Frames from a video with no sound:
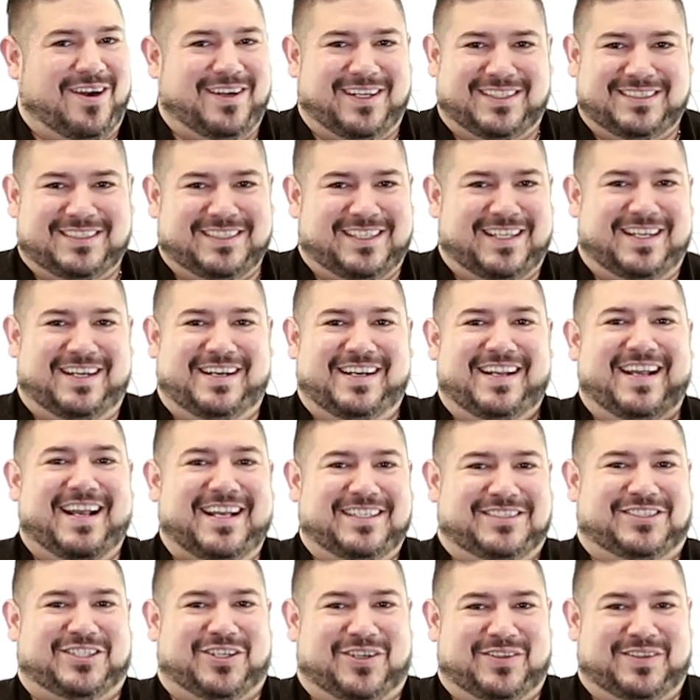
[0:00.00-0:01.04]
Doesn't get any
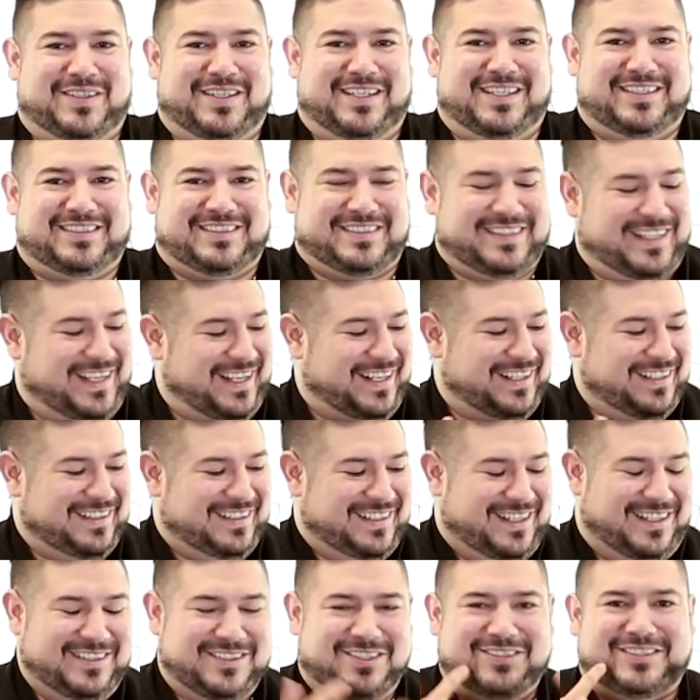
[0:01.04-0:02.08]
easier than this.
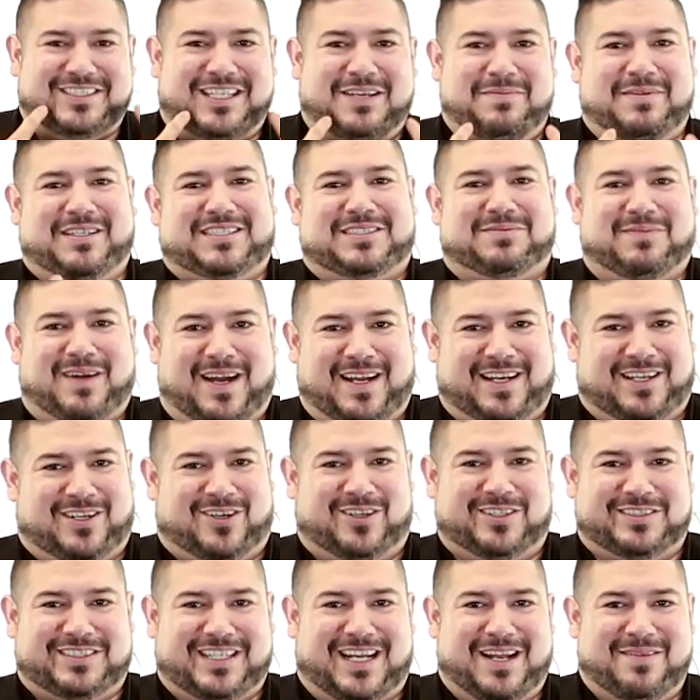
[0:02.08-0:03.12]
And you see me smiling
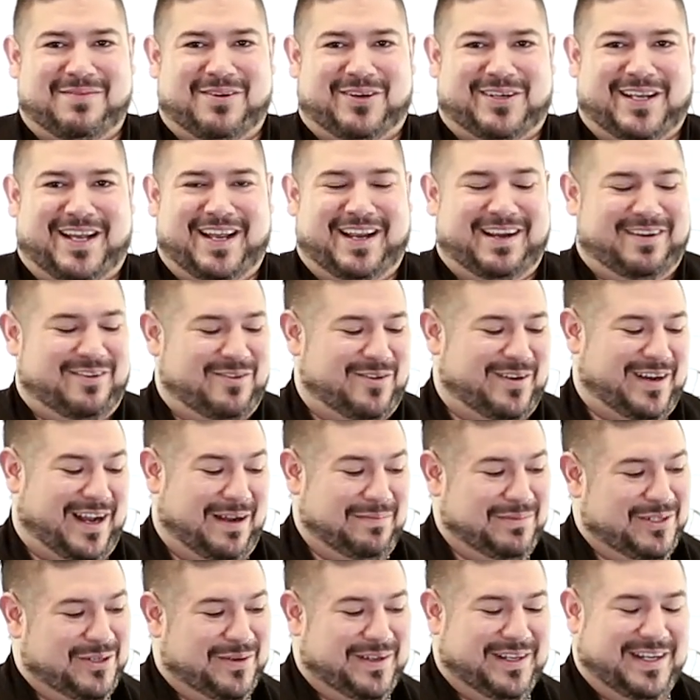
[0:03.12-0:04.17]
all the time, okay? When
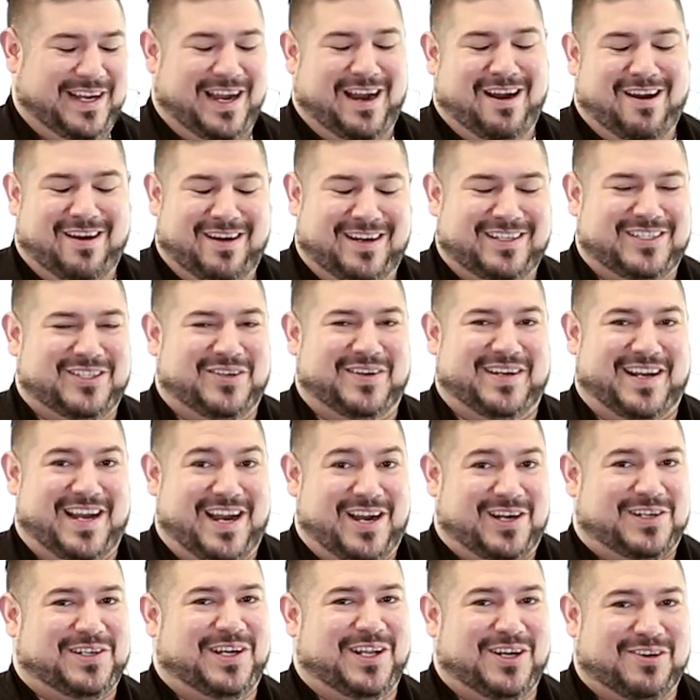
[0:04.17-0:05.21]
I'm doing hair and doing
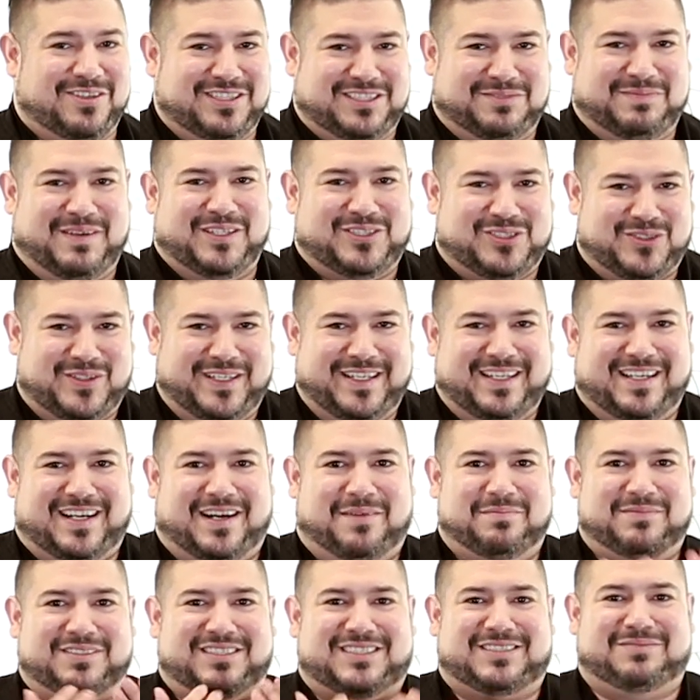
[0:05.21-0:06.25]
hair color especially,
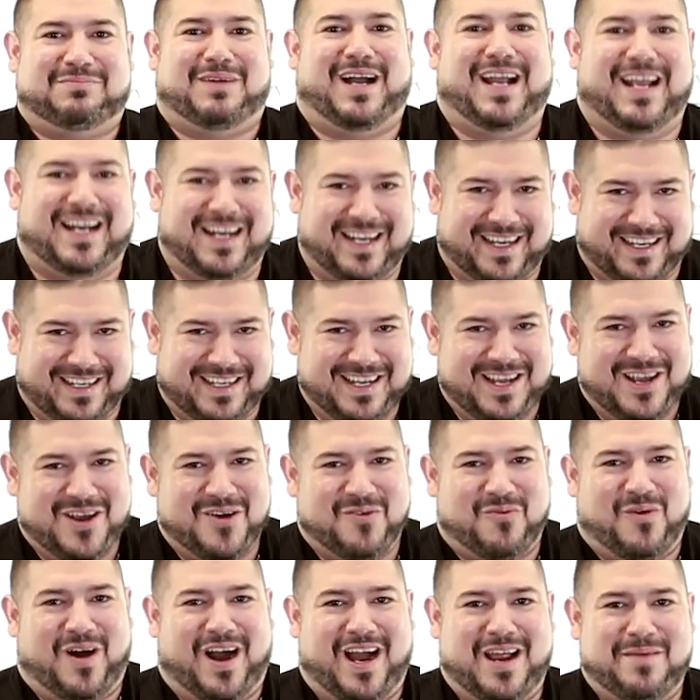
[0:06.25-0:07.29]
I'm smiling.
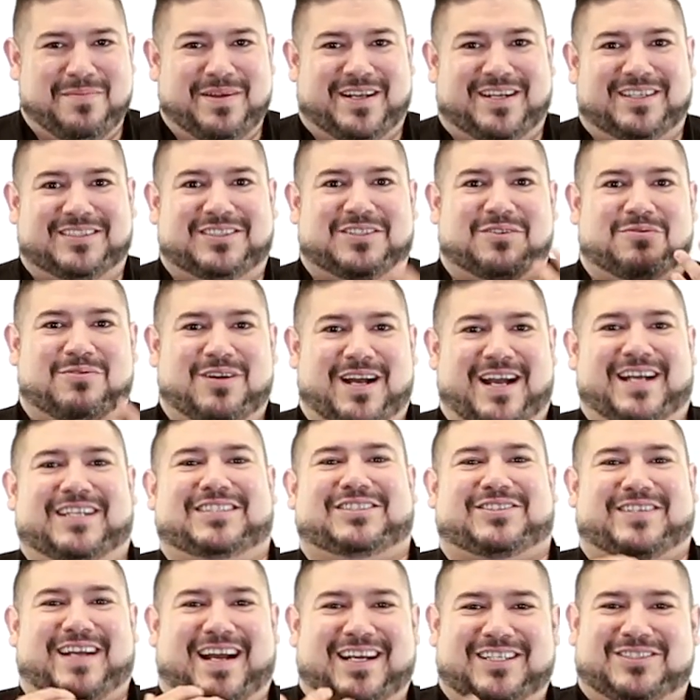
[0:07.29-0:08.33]
Why? Because
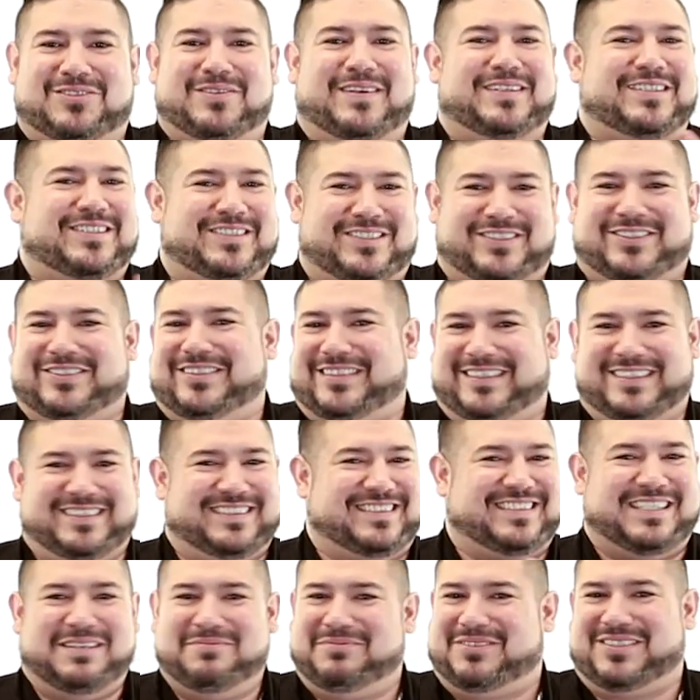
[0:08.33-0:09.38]
the cash register
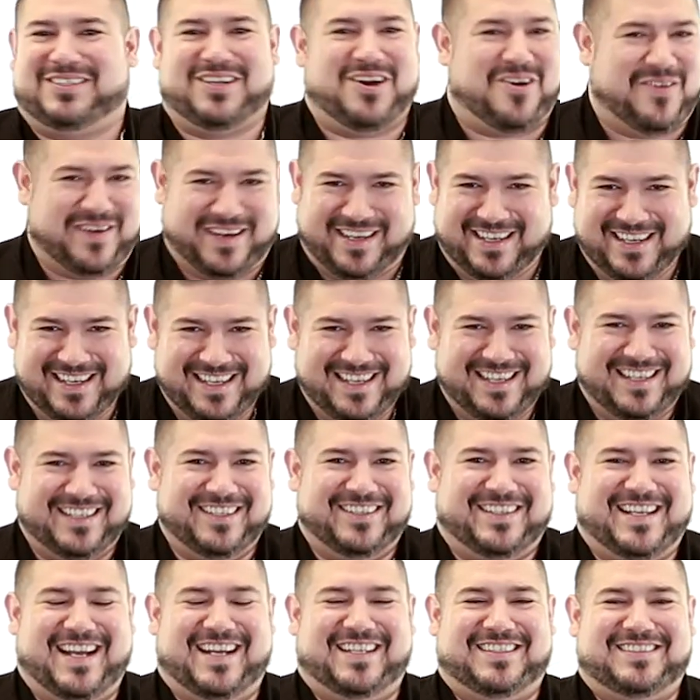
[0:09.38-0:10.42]
just keeps going. You
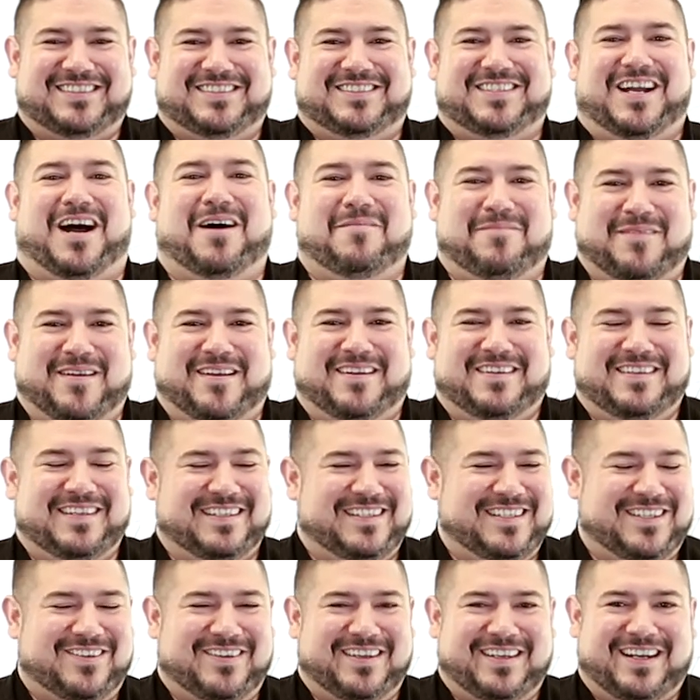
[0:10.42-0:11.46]
can't stop it.
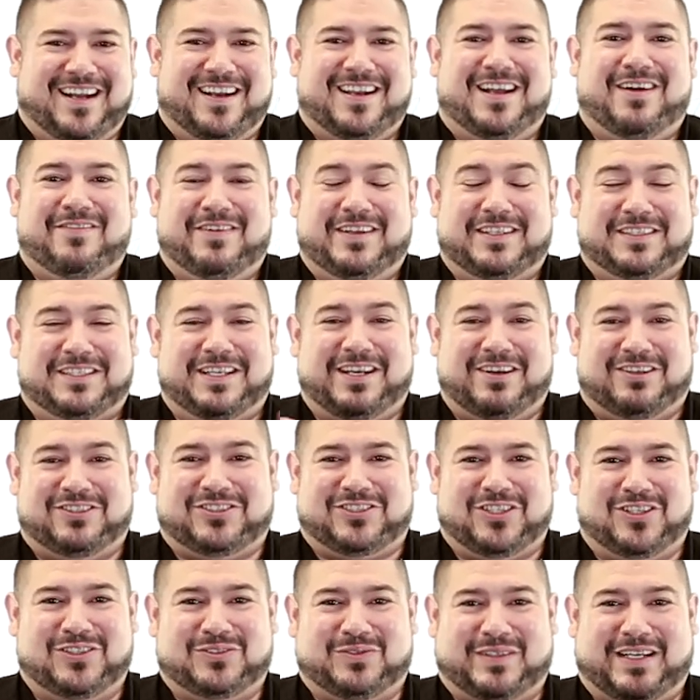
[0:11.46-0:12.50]
And and I love it, the hair
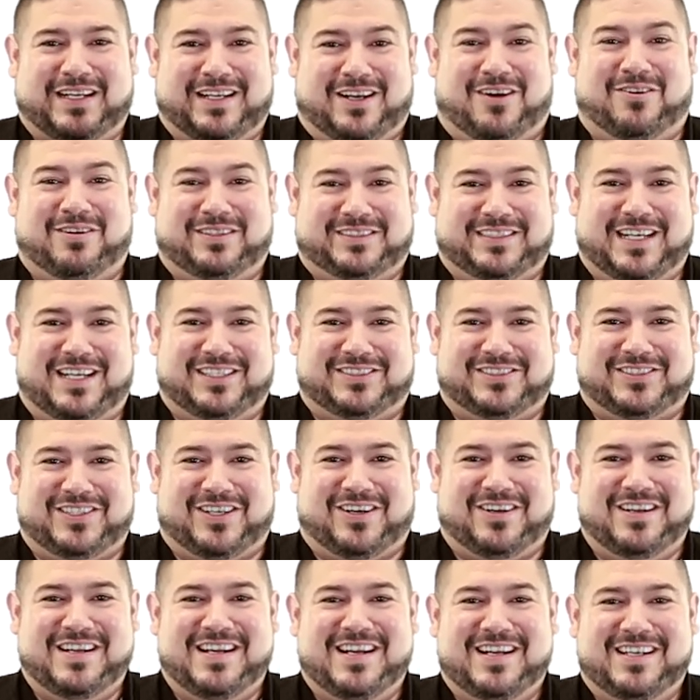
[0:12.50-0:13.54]
shows, when I always ask
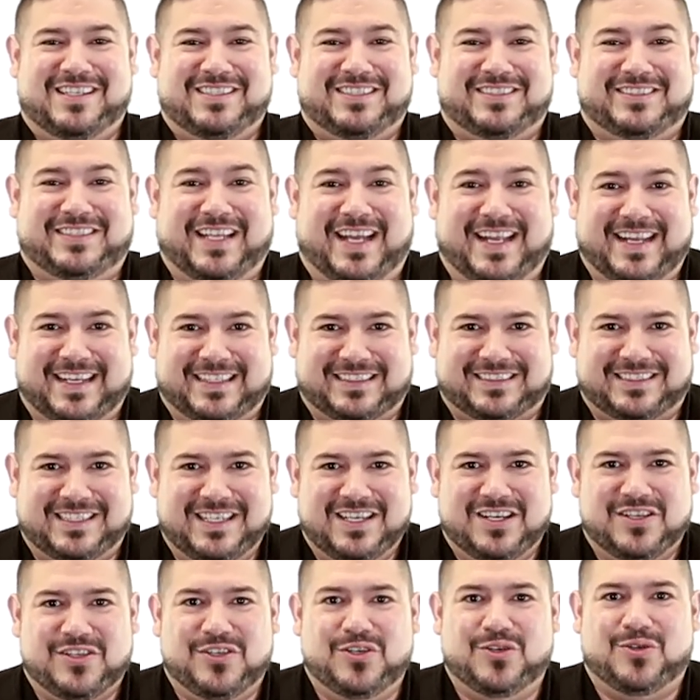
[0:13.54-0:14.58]
y'all, say it.
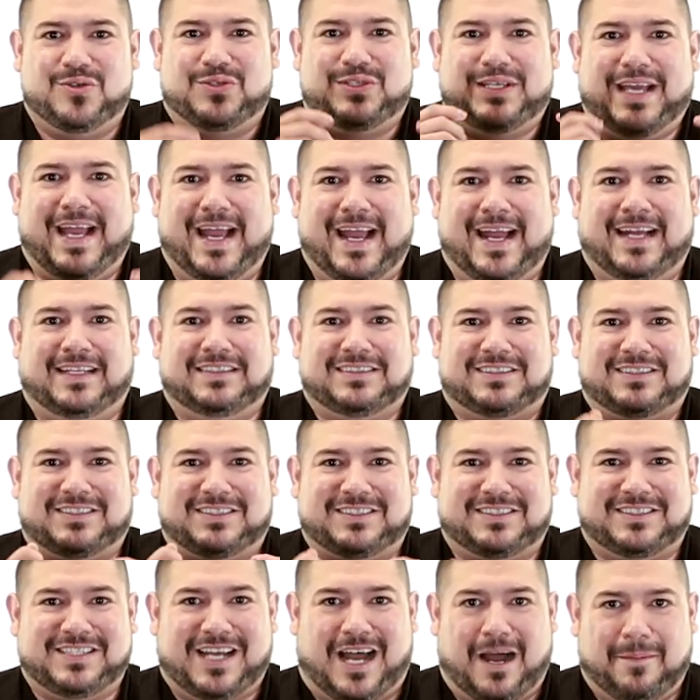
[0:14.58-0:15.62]
You can't
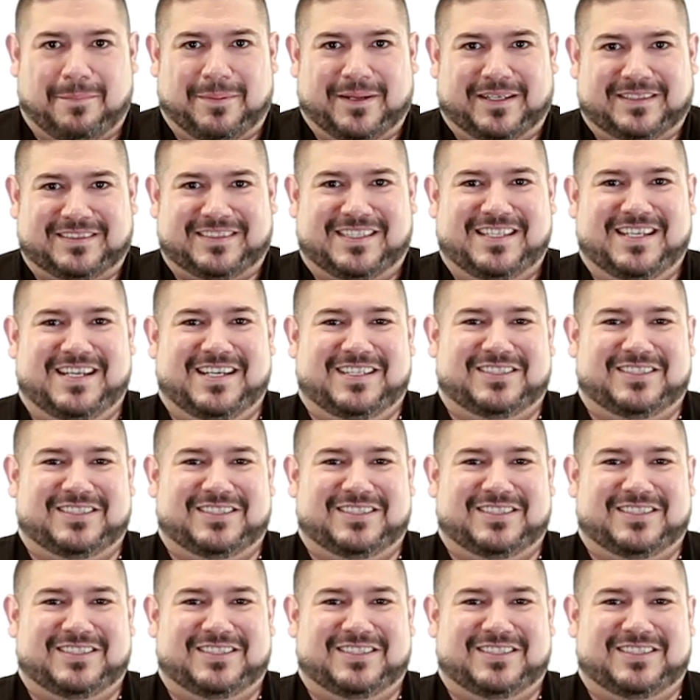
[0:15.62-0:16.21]
stop it.